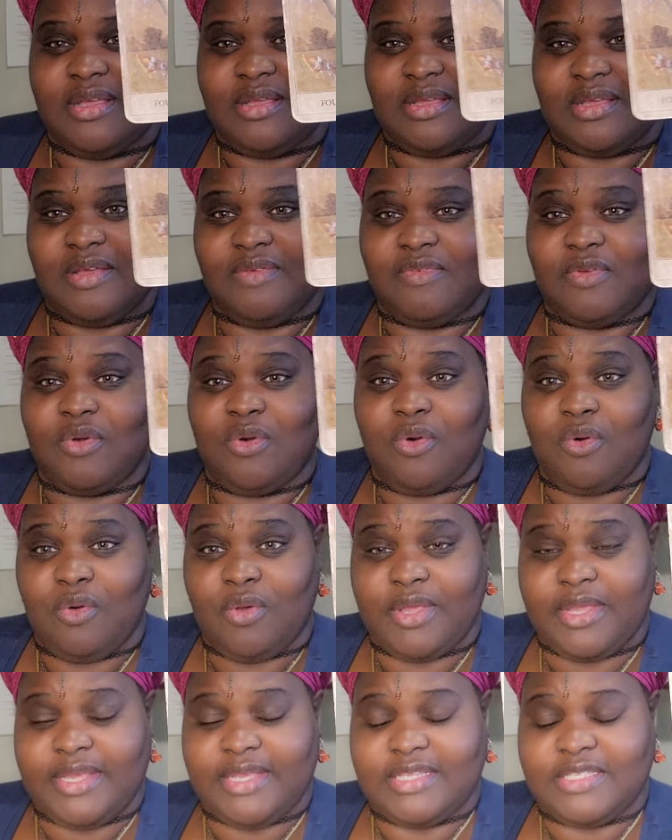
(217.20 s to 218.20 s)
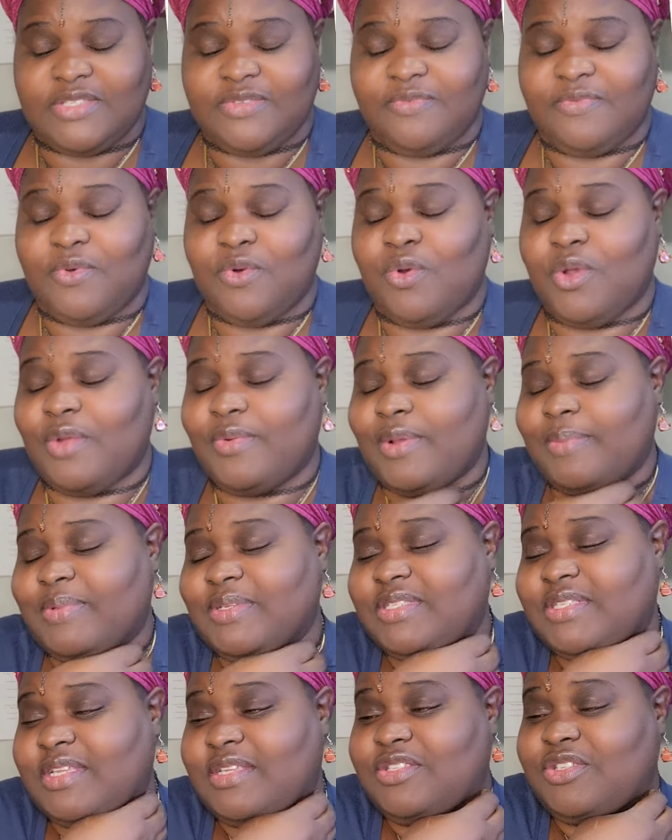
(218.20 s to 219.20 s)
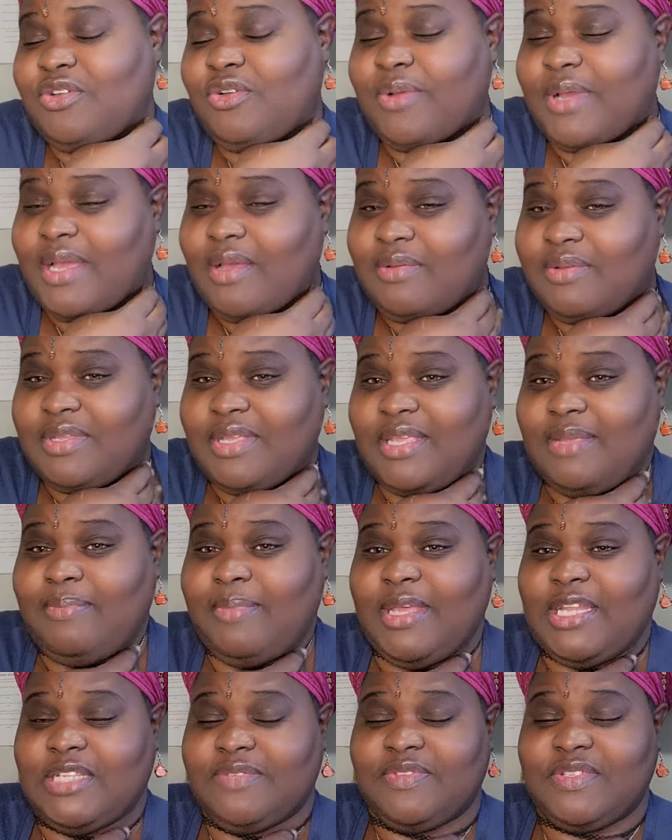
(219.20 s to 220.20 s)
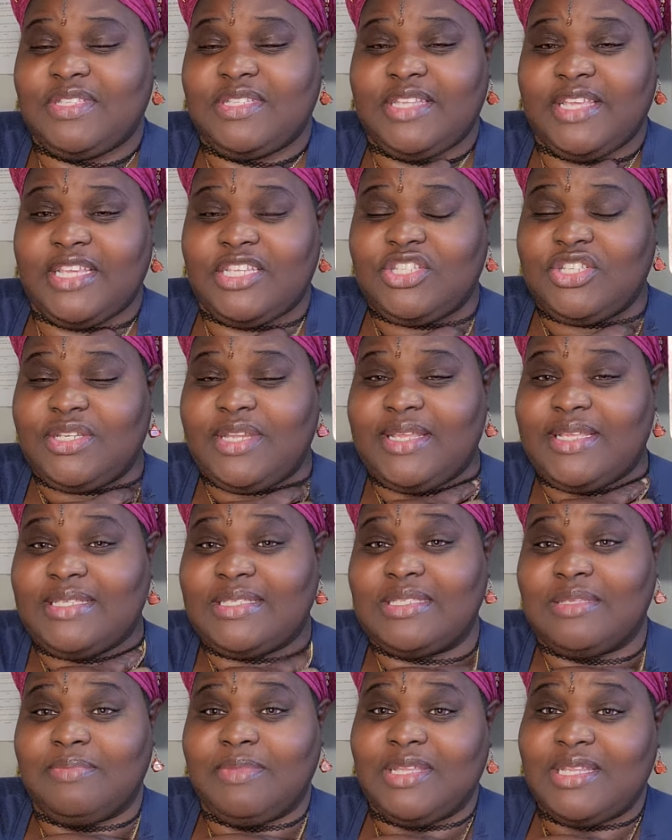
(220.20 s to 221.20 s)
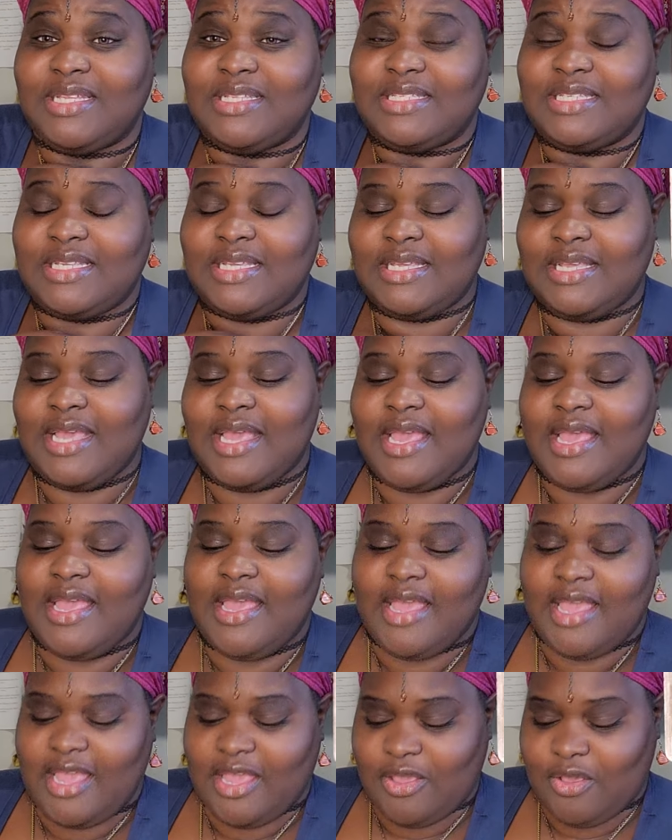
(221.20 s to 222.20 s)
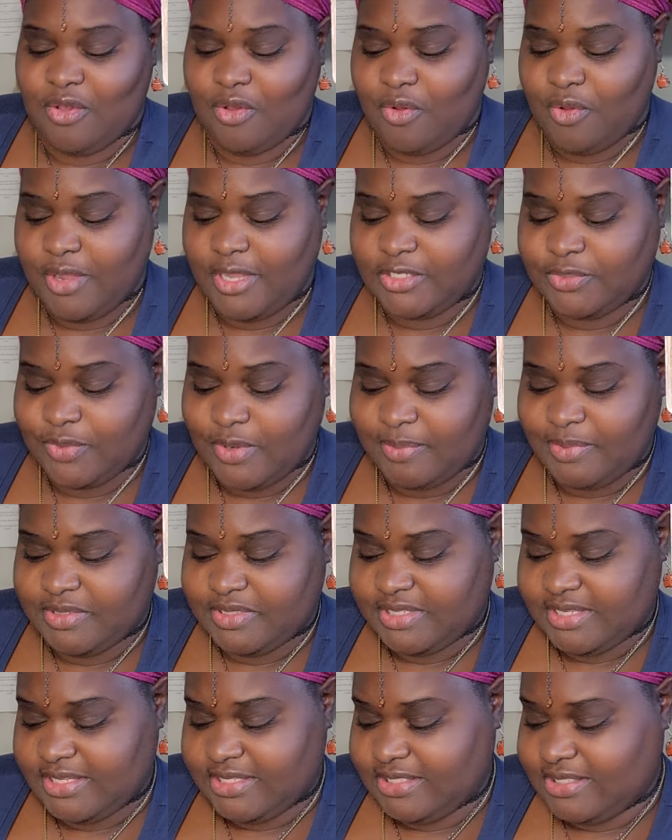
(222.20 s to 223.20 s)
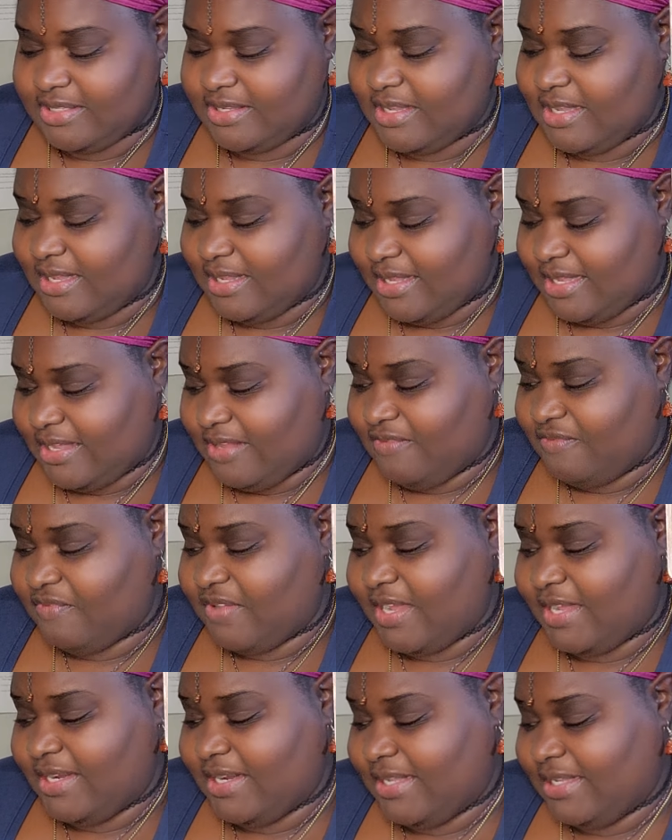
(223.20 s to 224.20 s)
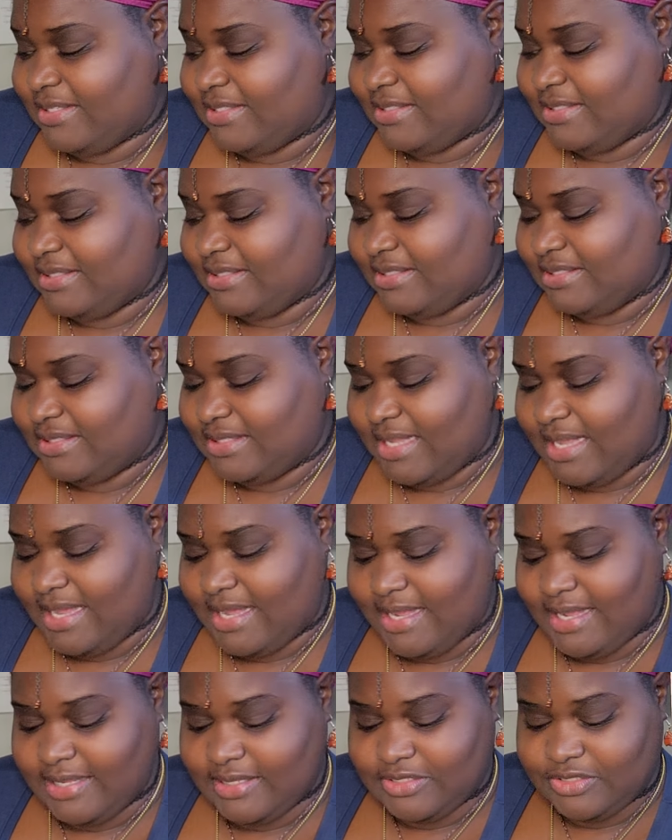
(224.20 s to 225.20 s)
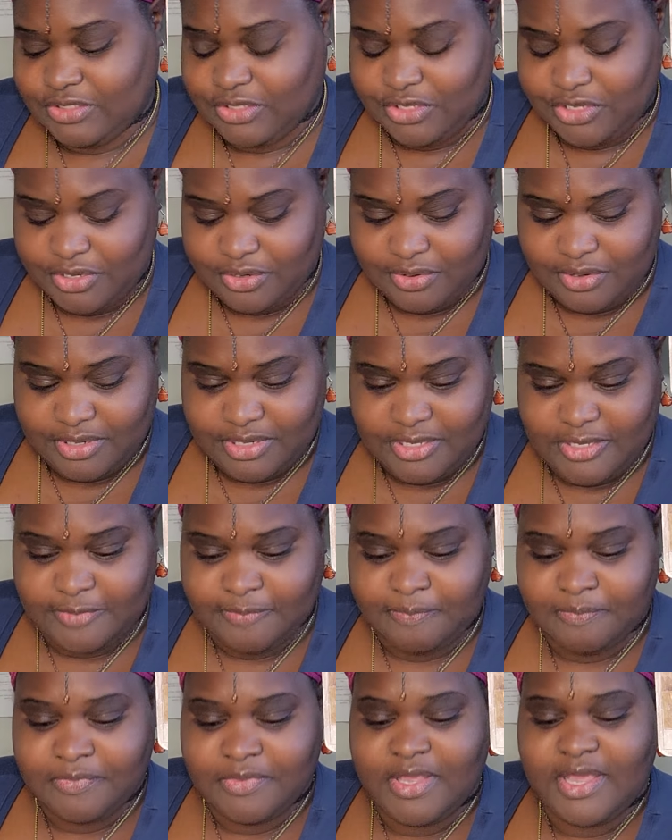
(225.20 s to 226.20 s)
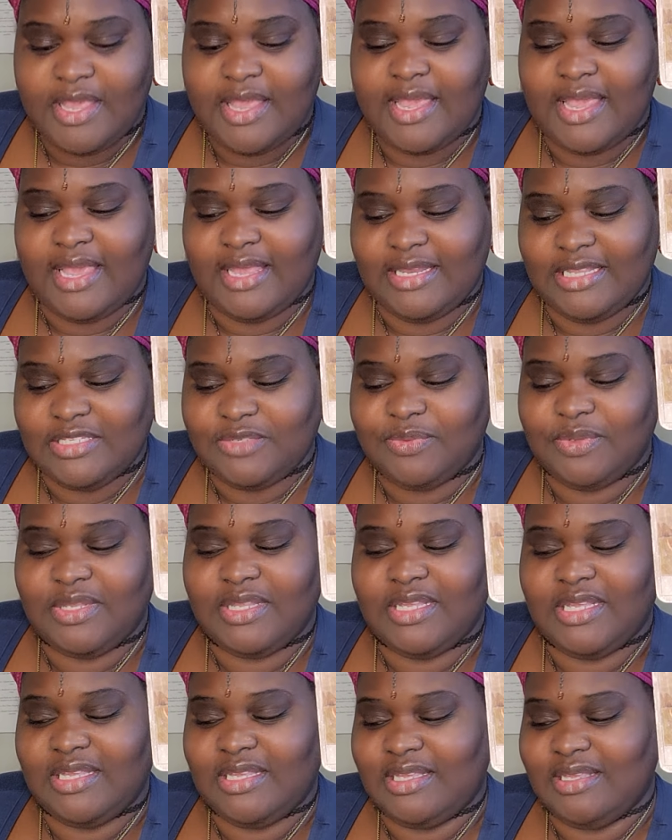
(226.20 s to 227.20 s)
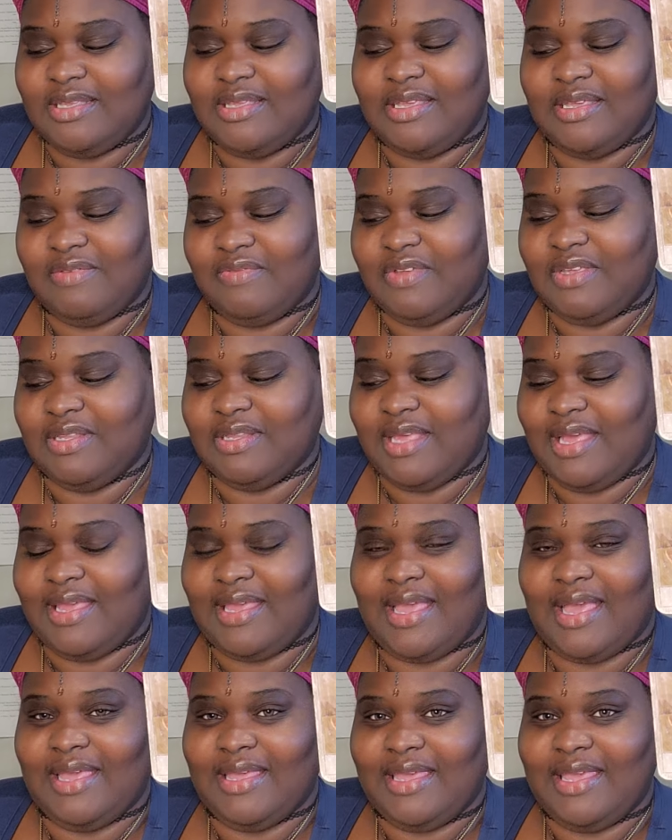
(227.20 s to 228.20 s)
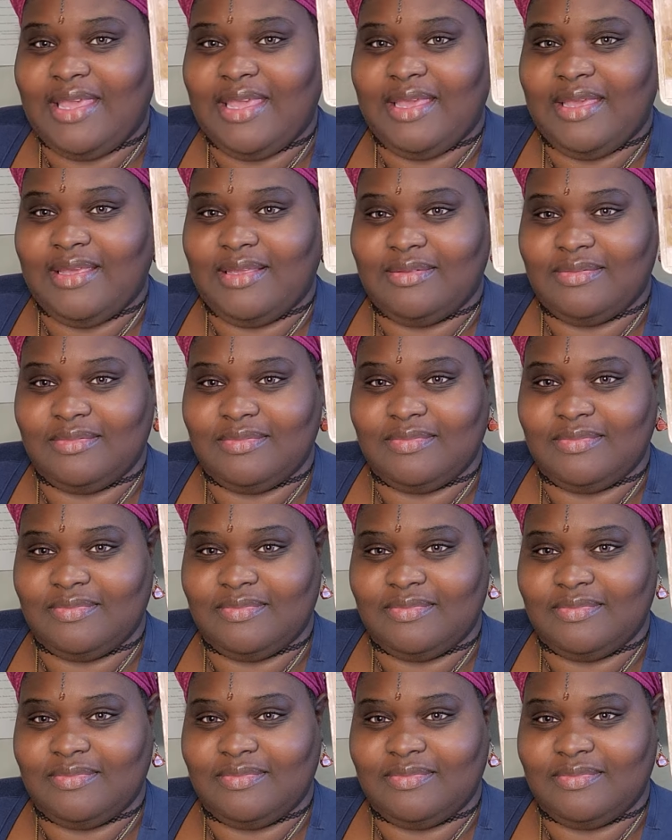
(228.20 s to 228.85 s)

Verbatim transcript: of coins. Four represents grounding, manifestation, and stability. And coins represents, again, finances and security. And it's really given like I can't